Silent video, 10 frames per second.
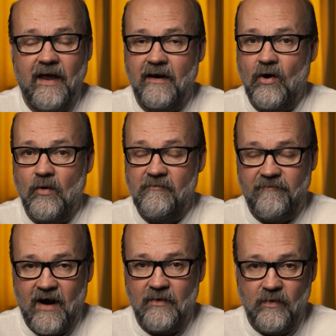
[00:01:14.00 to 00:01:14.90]
and
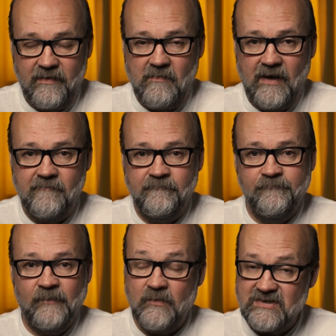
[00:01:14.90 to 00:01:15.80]
OM5 with me,
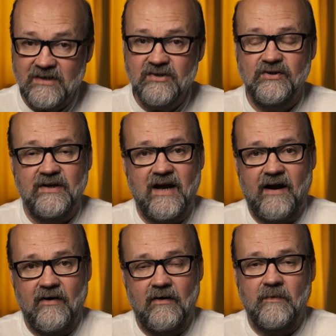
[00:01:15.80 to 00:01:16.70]
which I usually
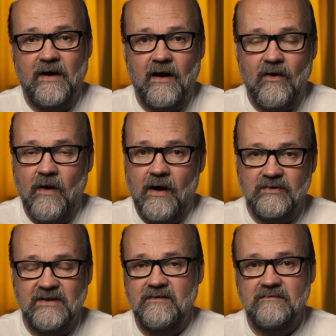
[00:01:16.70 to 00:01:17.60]
carry on when I go
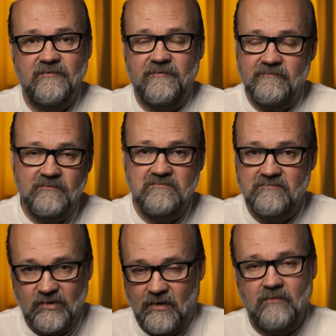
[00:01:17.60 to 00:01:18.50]
out and,
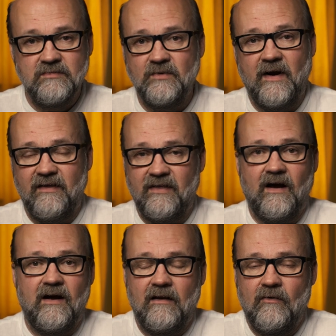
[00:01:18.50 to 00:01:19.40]
you know, do anything.
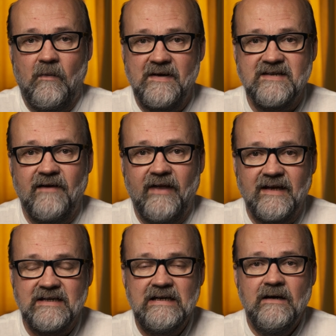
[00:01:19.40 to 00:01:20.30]
I always have
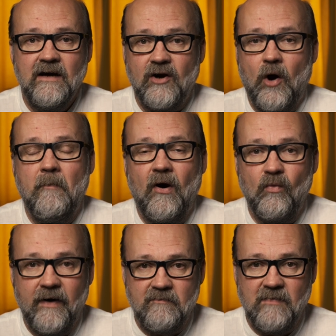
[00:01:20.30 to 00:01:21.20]
that combo
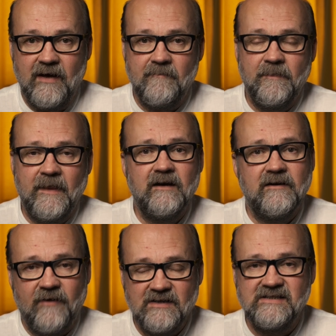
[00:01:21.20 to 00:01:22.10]
with me. And
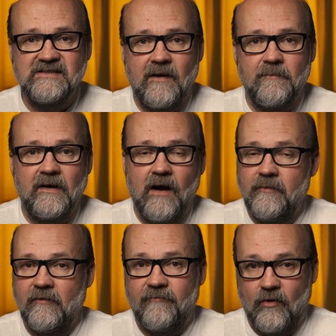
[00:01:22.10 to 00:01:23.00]
if I see something, I
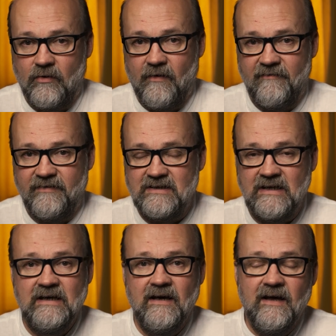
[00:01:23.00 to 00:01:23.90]
will photograph it
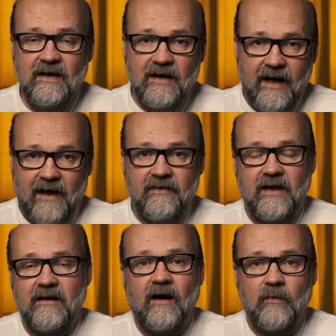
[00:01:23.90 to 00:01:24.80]
and
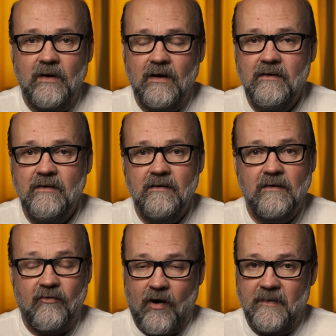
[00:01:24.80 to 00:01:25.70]
then I will
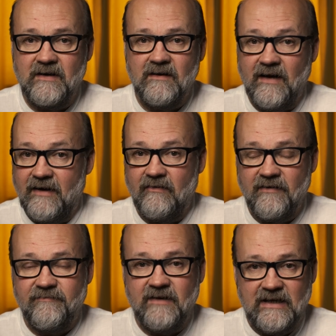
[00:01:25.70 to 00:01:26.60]
crop it later
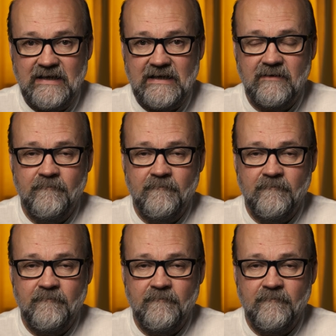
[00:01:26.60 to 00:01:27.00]
if needed.